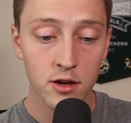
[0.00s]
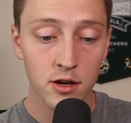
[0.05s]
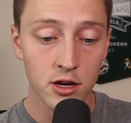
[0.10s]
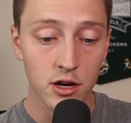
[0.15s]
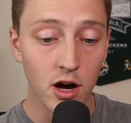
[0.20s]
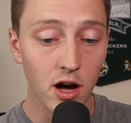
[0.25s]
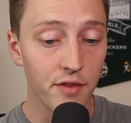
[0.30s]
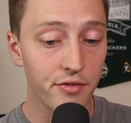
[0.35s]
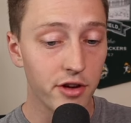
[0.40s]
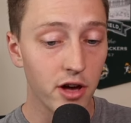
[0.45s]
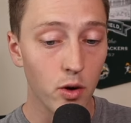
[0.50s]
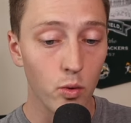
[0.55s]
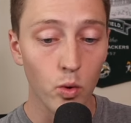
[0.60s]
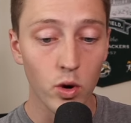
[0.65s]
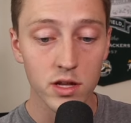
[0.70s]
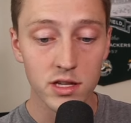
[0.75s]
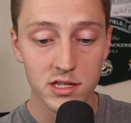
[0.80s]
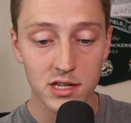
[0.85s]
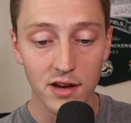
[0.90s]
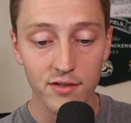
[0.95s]
Goff got
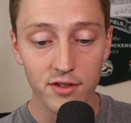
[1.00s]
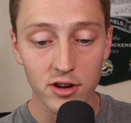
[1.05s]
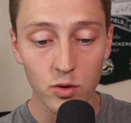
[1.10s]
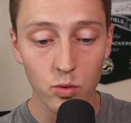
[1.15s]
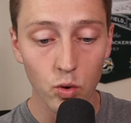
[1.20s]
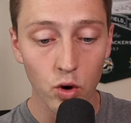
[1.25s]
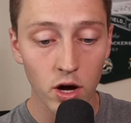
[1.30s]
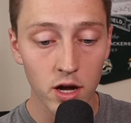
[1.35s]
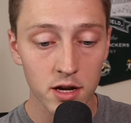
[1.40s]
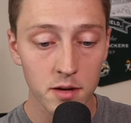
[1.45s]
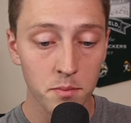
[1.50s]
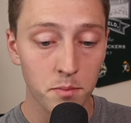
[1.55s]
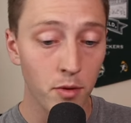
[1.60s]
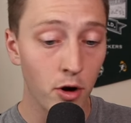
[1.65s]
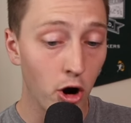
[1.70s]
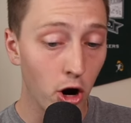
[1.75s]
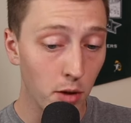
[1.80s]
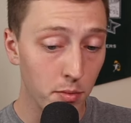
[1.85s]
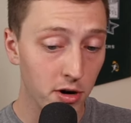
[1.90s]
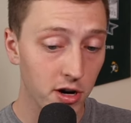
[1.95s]
171.
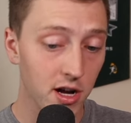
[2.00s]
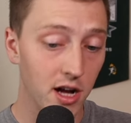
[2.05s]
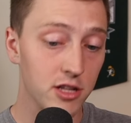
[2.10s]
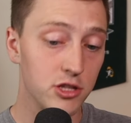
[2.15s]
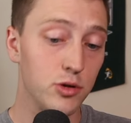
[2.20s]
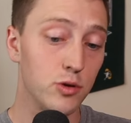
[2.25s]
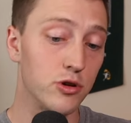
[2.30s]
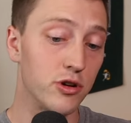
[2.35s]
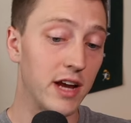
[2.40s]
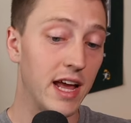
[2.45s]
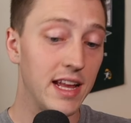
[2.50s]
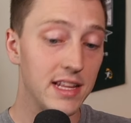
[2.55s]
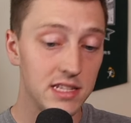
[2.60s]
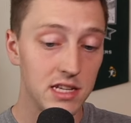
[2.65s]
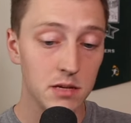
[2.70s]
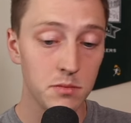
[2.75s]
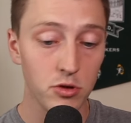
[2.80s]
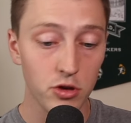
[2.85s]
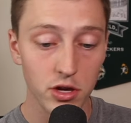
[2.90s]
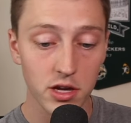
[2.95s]
Herbert got
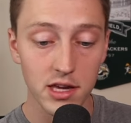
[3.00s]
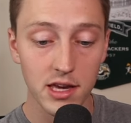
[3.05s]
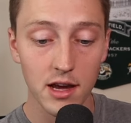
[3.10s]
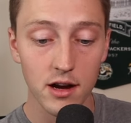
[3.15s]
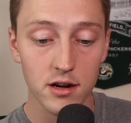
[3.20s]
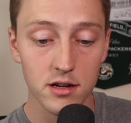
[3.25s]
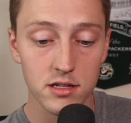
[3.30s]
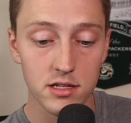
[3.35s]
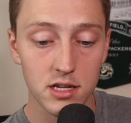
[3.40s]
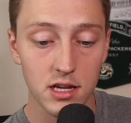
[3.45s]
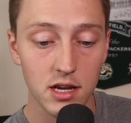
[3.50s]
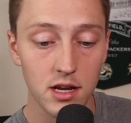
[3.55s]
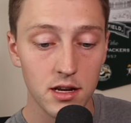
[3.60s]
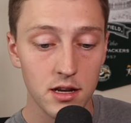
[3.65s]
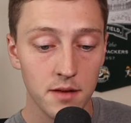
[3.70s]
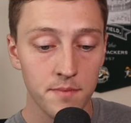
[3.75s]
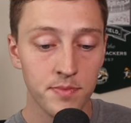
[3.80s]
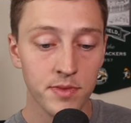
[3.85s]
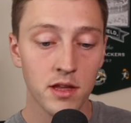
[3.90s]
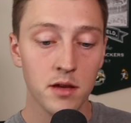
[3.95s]
218 million
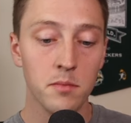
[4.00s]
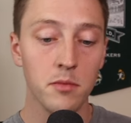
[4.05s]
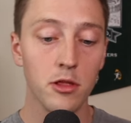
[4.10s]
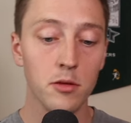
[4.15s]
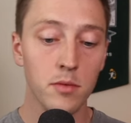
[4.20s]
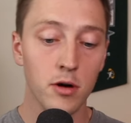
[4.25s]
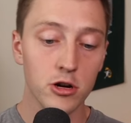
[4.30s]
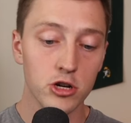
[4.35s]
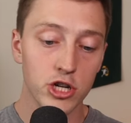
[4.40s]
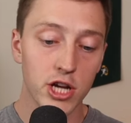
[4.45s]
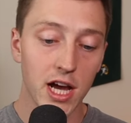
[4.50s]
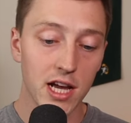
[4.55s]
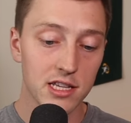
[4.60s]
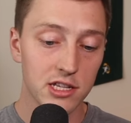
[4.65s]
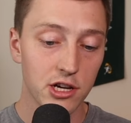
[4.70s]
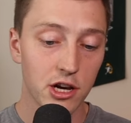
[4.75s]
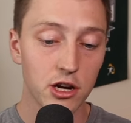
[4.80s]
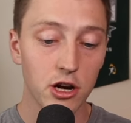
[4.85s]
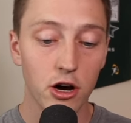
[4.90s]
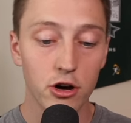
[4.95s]
guaranteed. Lamar
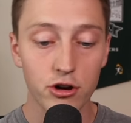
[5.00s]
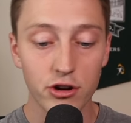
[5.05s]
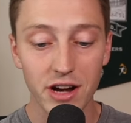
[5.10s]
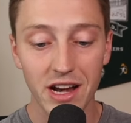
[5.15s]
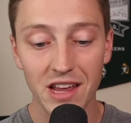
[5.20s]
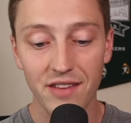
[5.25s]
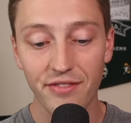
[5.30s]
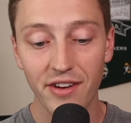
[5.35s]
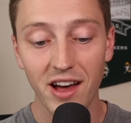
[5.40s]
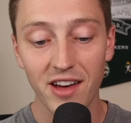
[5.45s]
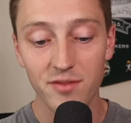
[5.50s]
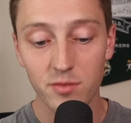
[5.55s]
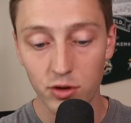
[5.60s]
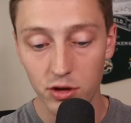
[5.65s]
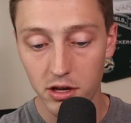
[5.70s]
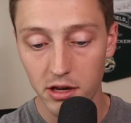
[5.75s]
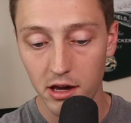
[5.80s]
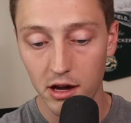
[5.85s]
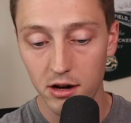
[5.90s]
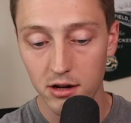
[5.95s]
Jackson got 185
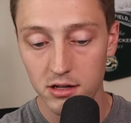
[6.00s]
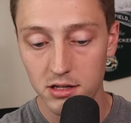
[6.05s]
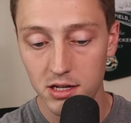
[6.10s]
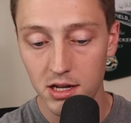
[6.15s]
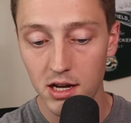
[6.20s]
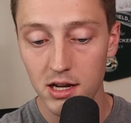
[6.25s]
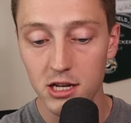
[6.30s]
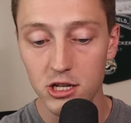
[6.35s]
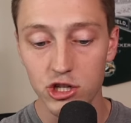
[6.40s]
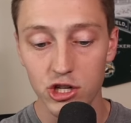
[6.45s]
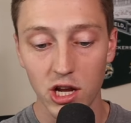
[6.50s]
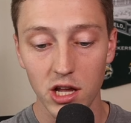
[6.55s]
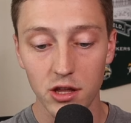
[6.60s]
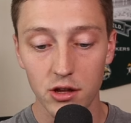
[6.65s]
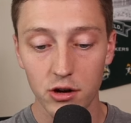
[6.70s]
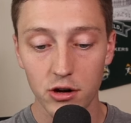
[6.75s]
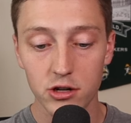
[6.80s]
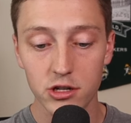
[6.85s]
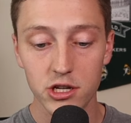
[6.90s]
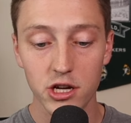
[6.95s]
million guaranteed. And
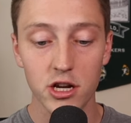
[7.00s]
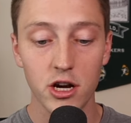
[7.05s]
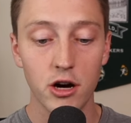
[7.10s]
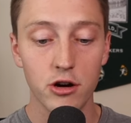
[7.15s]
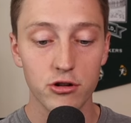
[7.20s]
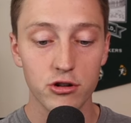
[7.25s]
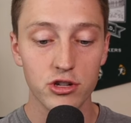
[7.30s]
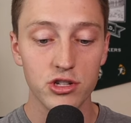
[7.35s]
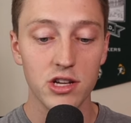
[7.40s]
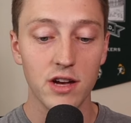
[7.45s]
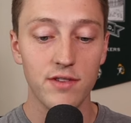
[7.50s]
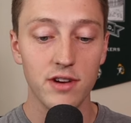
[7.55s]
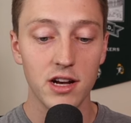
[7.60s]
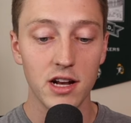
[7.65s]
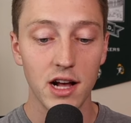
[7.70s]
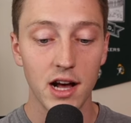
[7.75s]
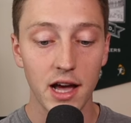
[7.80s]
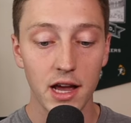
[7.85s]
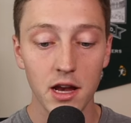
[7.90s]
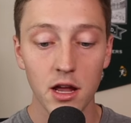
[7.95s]
Jalen Hurts got
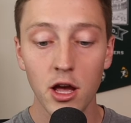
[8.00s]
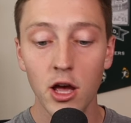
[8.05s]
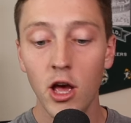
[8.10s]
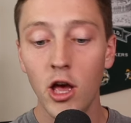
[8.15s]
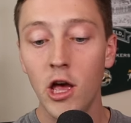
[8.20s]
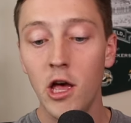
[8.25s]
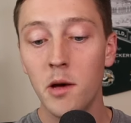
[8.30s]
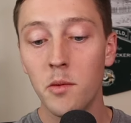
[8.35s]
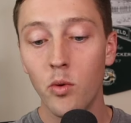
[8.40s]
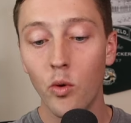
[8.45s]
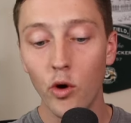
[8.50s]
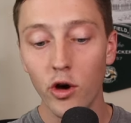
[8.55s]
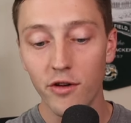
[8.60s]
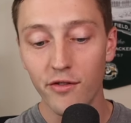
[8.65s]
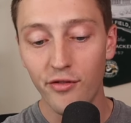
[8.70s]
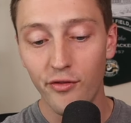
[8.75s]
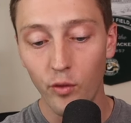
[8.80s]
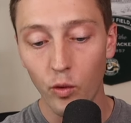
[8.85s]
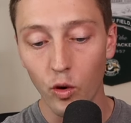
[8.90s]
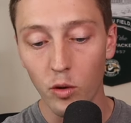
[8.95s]

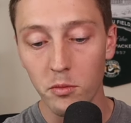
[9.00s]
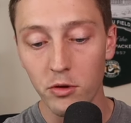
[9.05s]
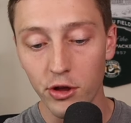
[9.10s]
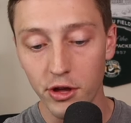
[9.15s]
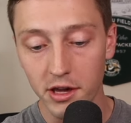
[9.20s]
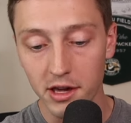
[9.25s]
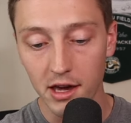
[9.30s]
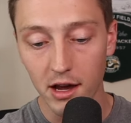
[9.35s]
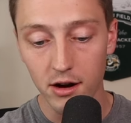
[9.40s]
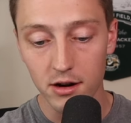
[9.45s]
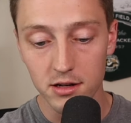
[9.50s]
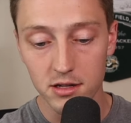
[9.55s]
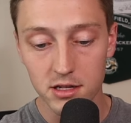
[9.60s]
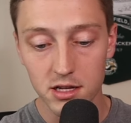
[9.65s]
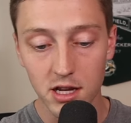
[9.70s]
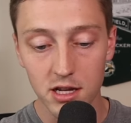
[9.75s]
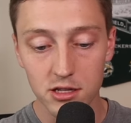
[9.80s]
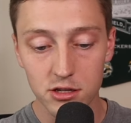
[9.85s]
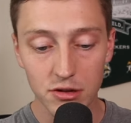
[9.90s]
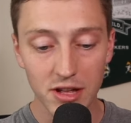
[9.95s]
179.4 million
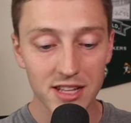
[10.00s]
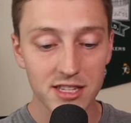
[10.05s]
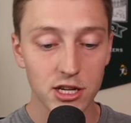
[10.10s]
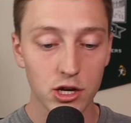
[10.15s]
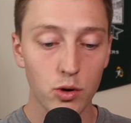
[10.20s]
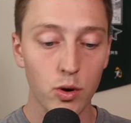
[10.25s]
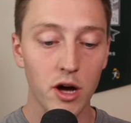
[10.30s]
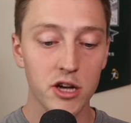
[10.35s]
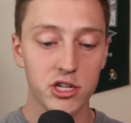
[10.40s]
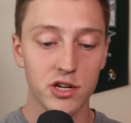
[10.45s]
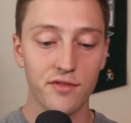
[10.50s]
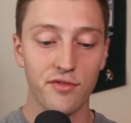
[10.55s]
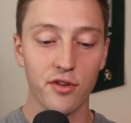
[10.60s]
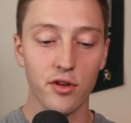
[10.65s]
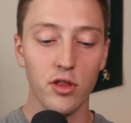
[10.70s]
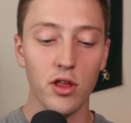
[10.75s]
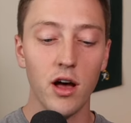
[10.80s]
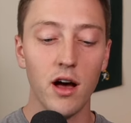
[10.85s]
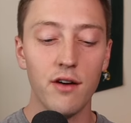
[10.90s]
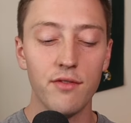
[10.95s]
guaranteed. So that's a question
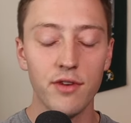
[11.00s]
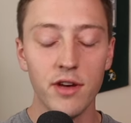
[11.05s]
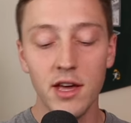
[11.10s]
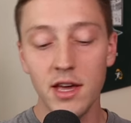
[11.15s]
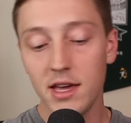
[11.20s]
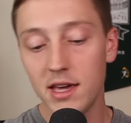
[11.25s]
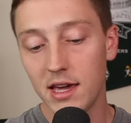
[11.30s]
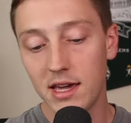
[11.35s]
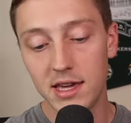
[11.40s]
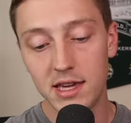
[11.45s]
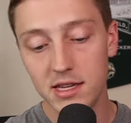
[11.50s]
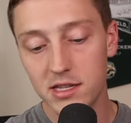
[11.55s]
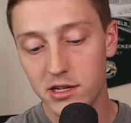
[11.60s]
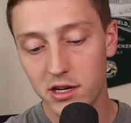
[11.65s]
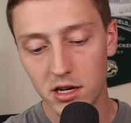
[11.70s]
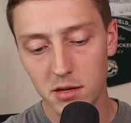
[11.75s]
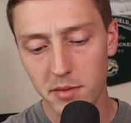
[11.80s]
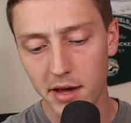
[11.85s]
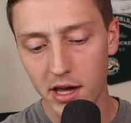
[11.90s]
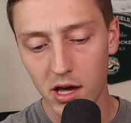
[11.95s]
for Love. He's
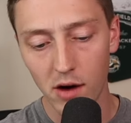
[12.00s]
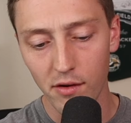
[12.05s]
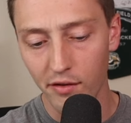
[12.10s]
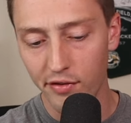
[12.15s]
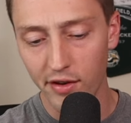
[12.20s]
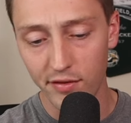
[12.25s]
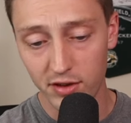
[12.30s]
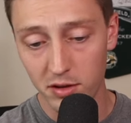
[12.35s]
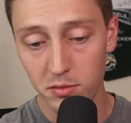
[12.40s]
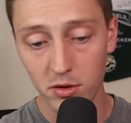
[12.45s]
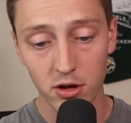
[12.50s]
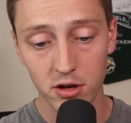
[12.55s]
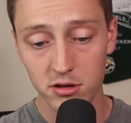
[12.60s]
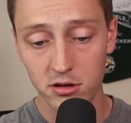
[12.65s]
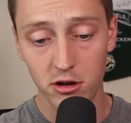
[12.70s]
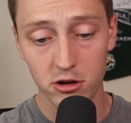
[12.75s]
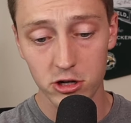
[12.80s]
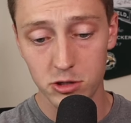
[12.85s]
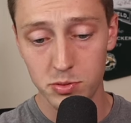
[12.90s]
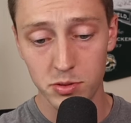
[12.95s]
going to make over $50
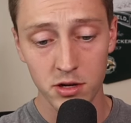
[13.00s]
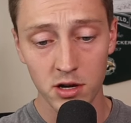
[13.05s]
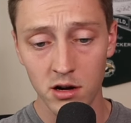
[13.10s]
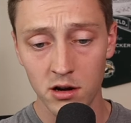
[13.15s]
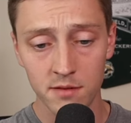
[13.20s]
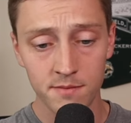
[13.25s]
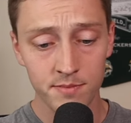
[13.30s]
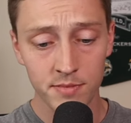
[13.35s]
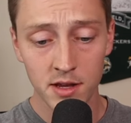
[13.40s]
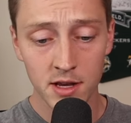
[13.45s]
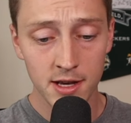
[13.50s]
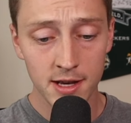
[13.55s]
million per year.